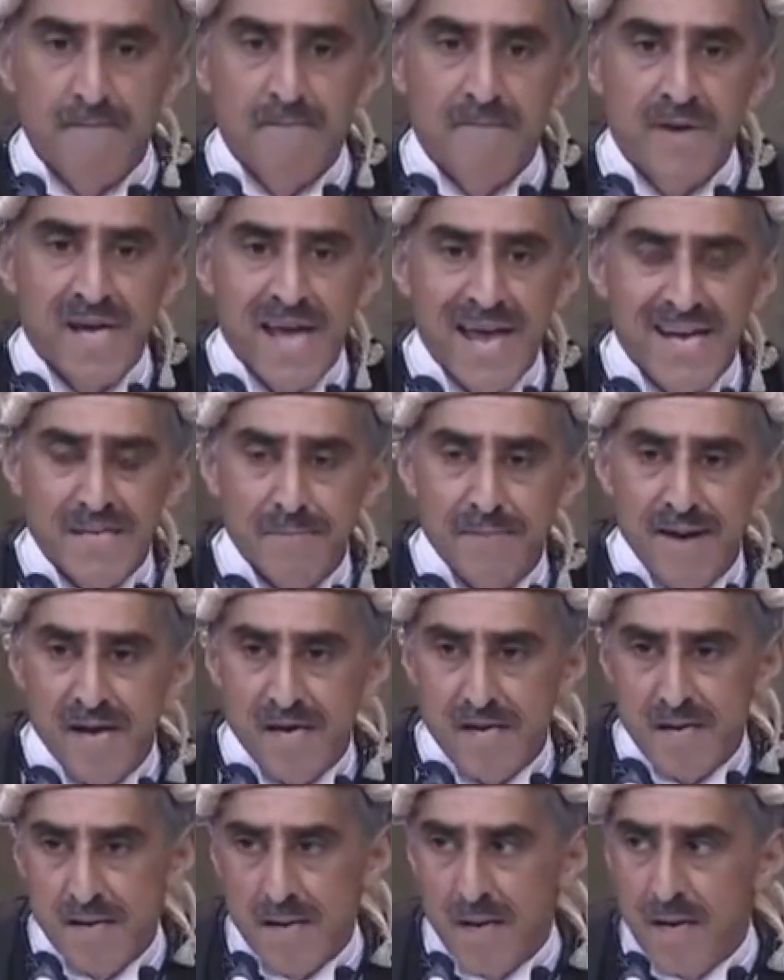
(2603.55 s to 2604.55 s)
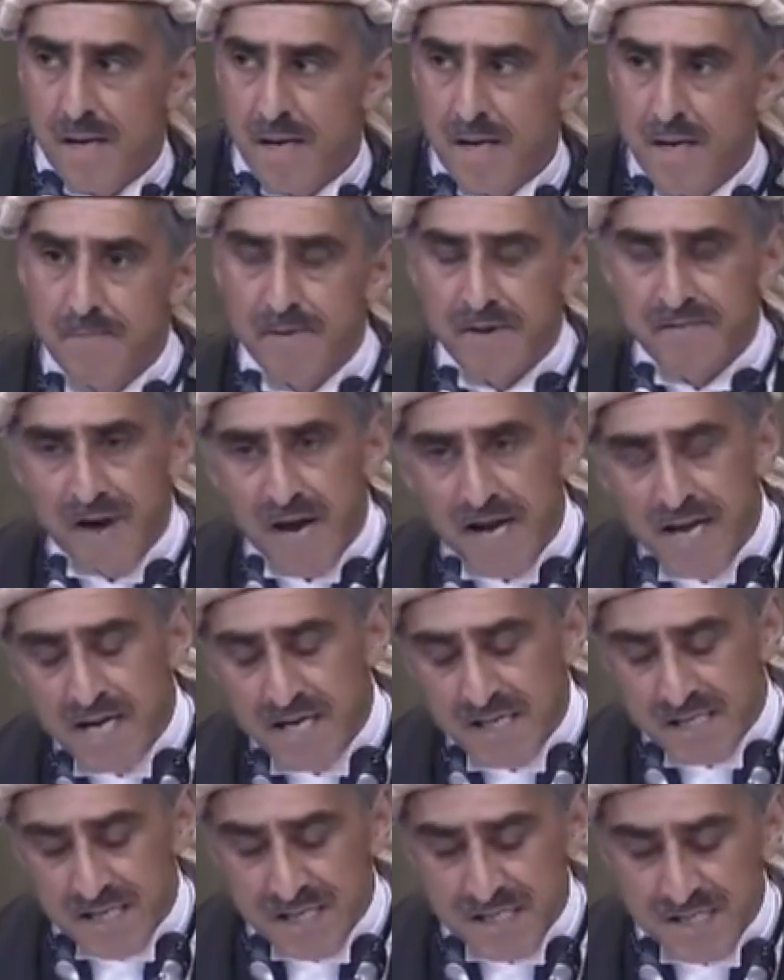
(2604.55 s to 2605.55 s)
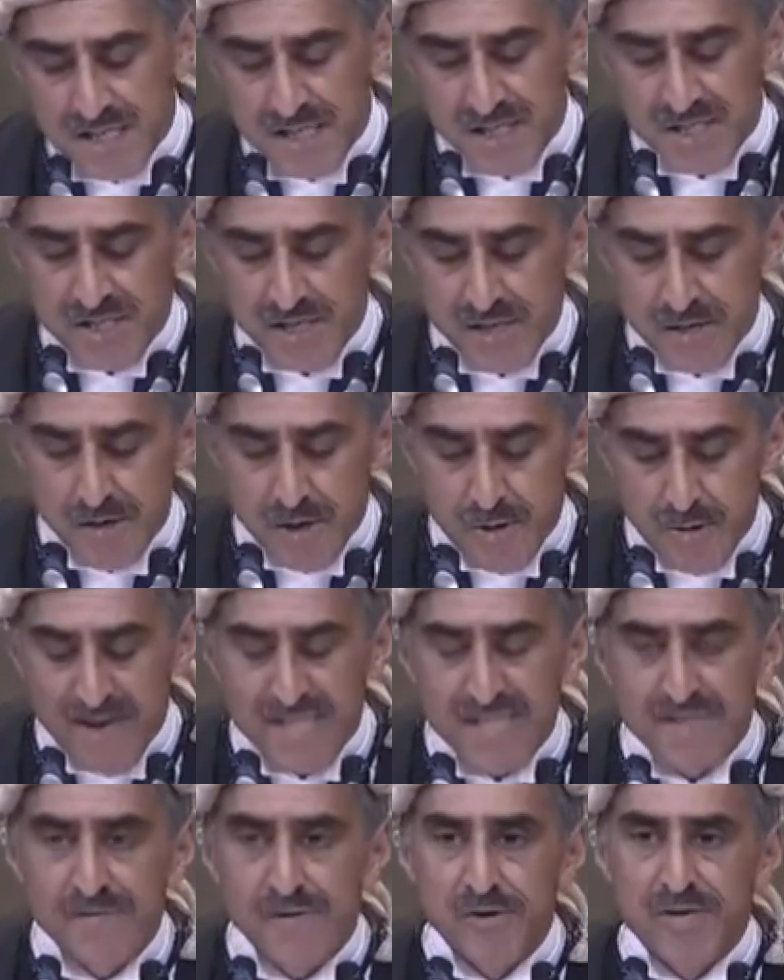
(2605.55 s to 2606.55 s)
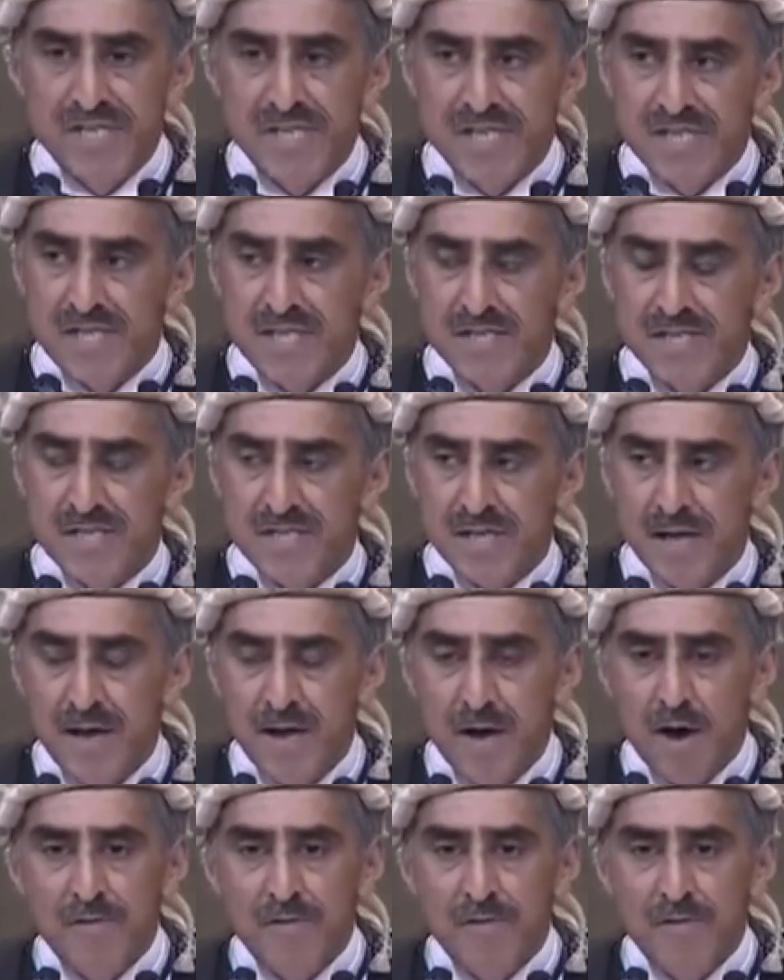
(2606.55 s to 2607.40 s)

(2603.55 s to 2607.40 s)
Forget about providing assistance to the request for assistance